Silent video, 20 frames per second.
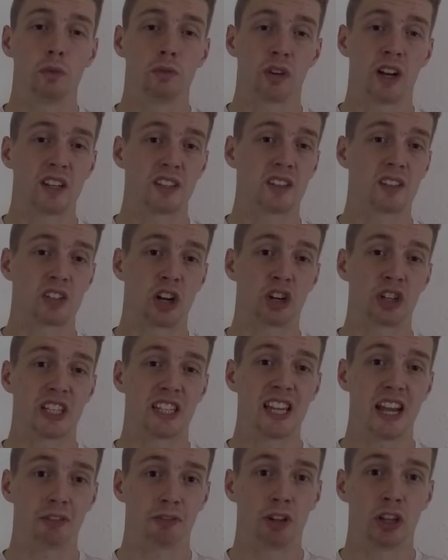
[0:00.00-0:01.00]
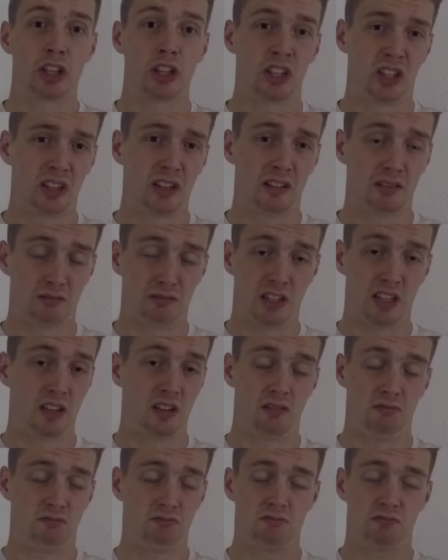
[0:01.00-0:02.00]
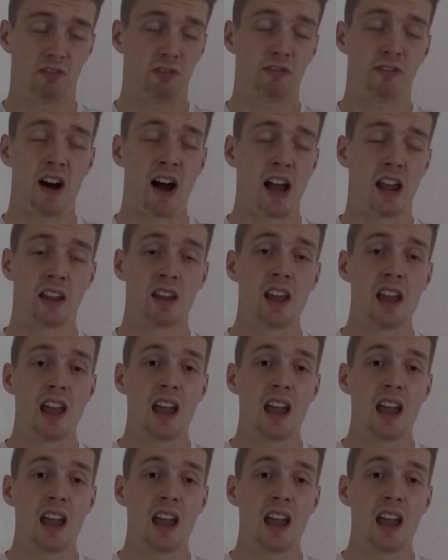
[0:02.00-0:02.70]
races are definitely fine.